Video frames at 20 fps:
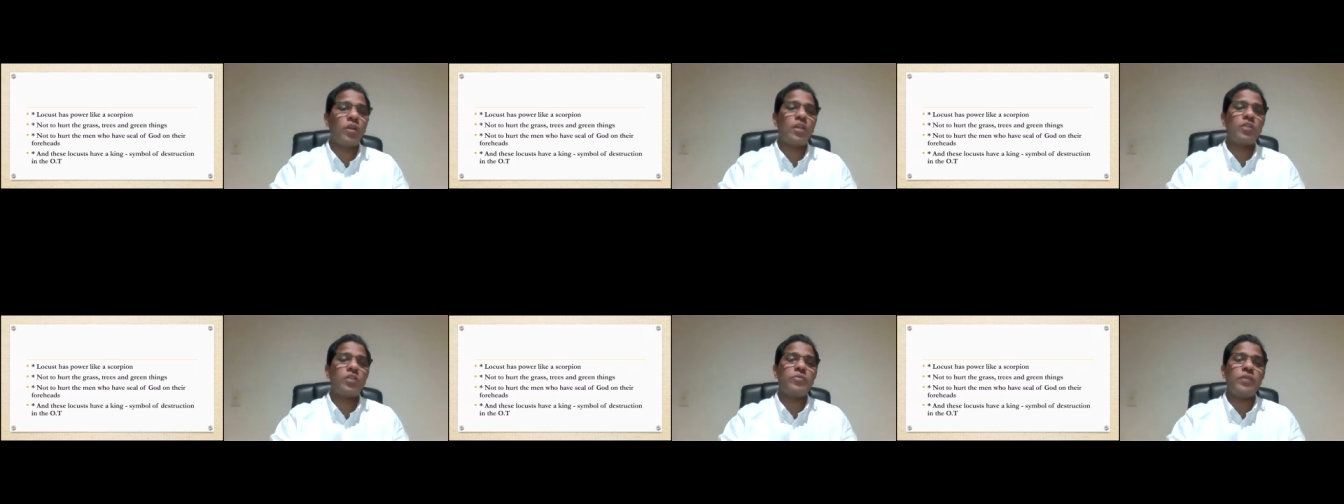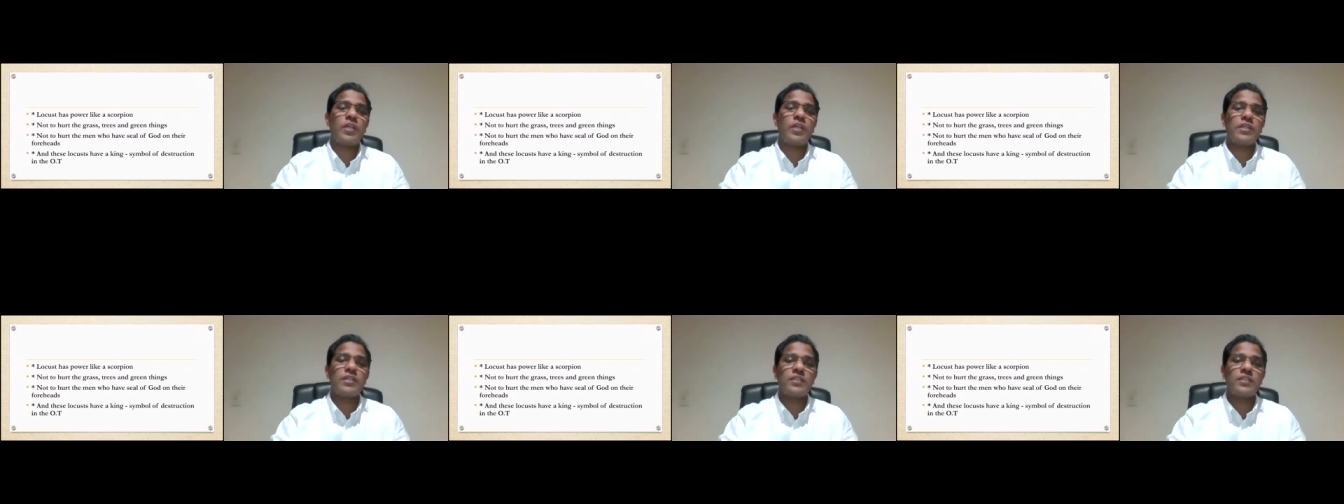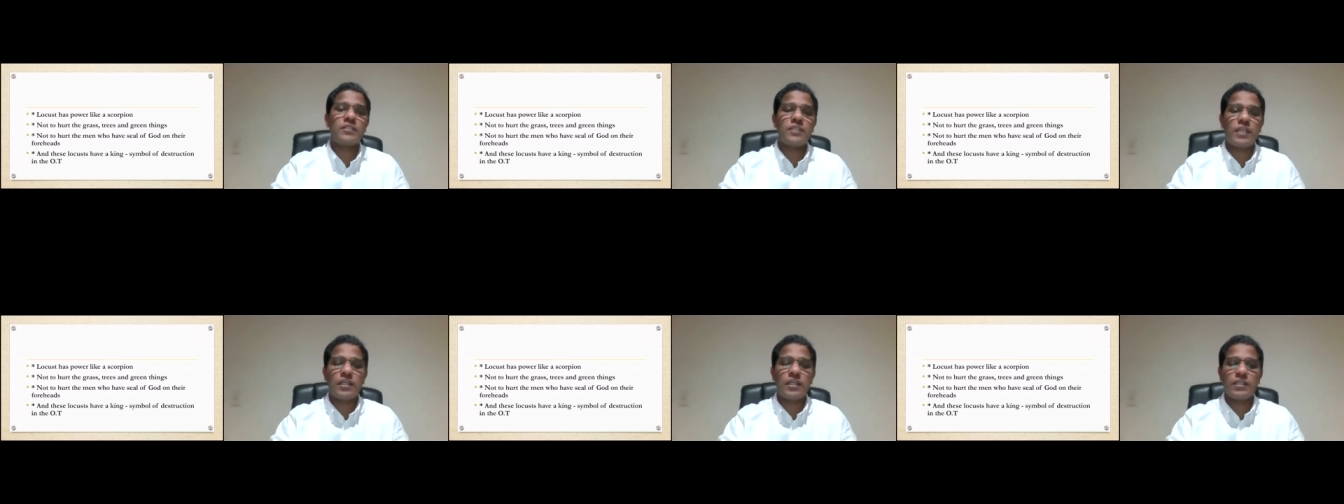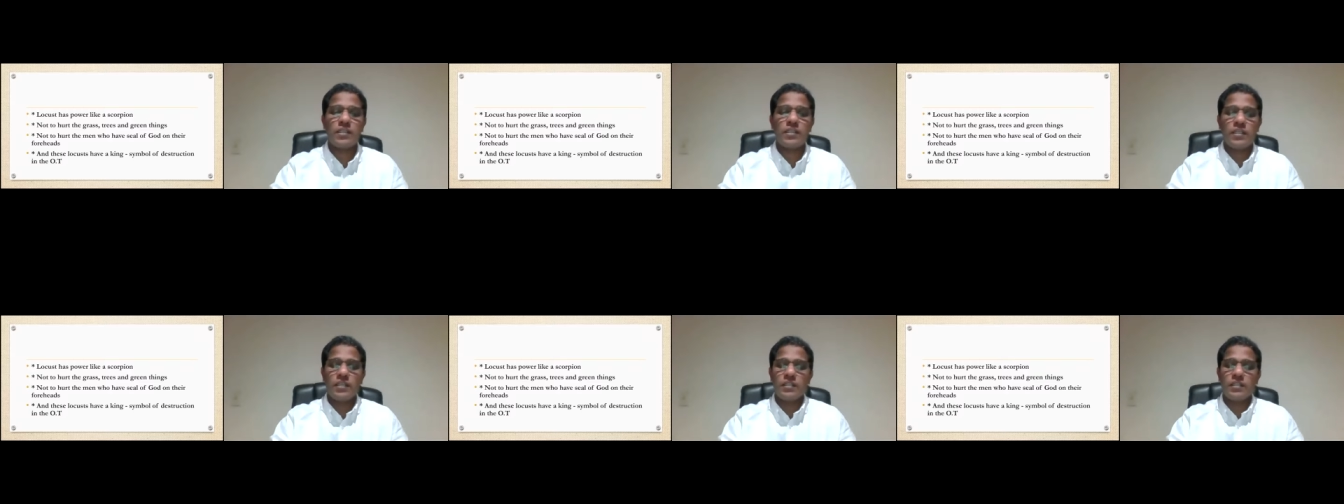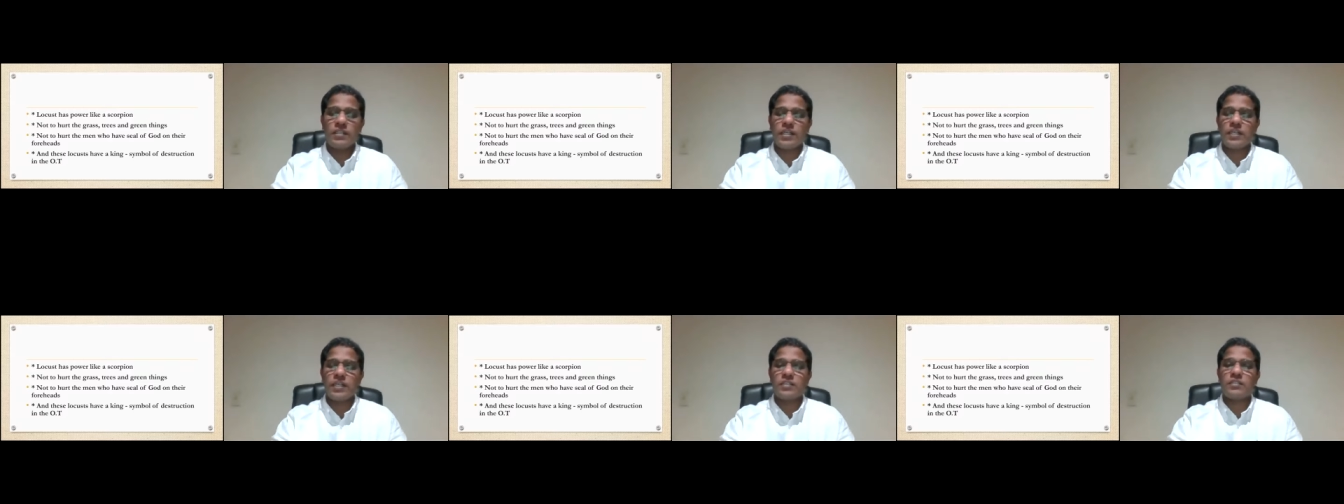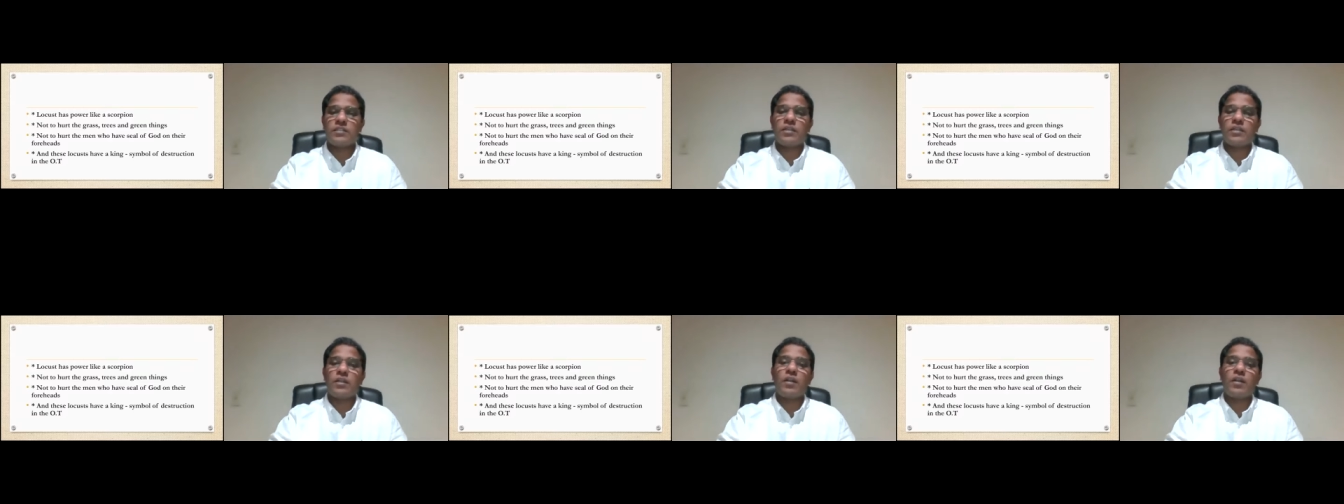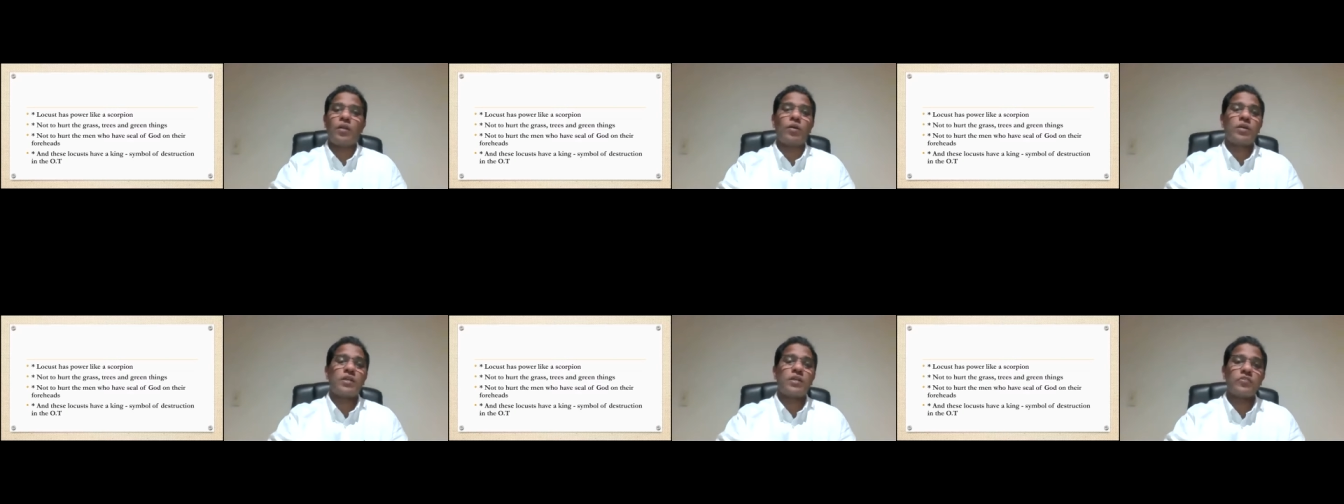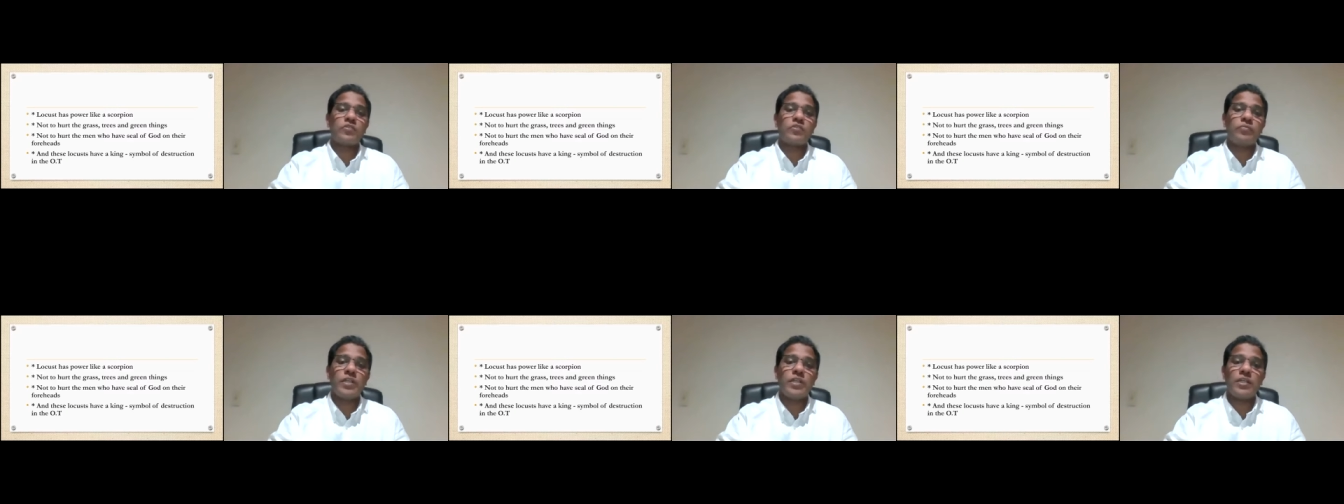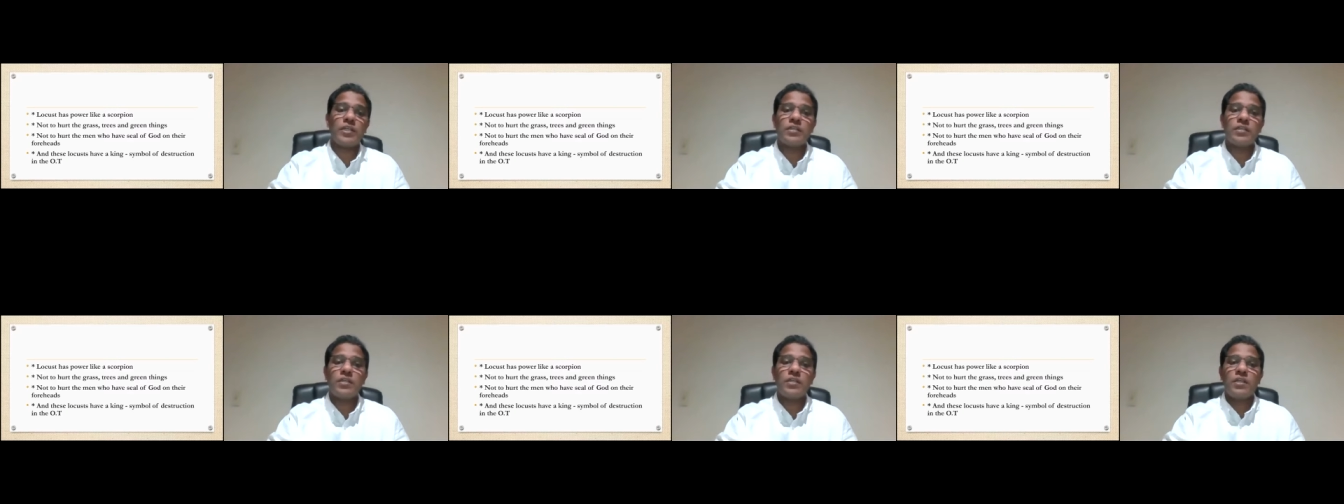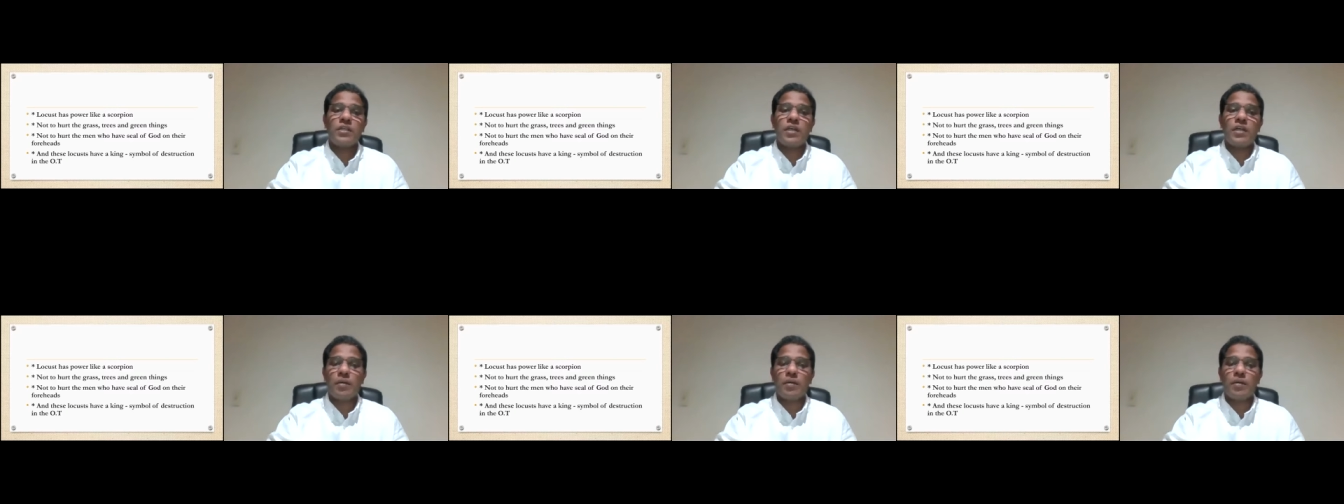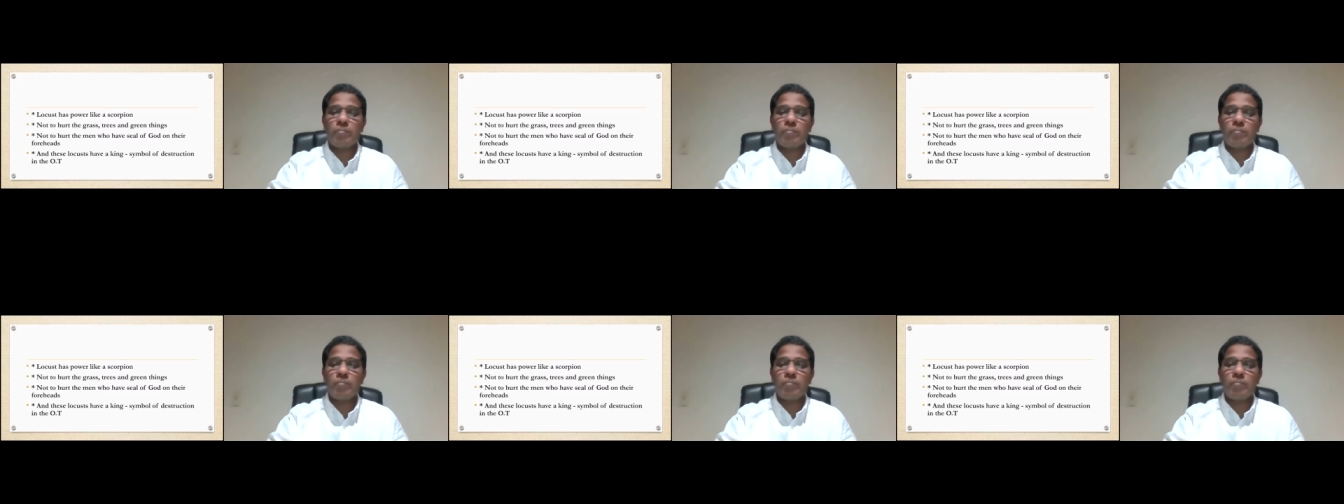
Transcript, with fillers: you will understand that uh, locusts were uh,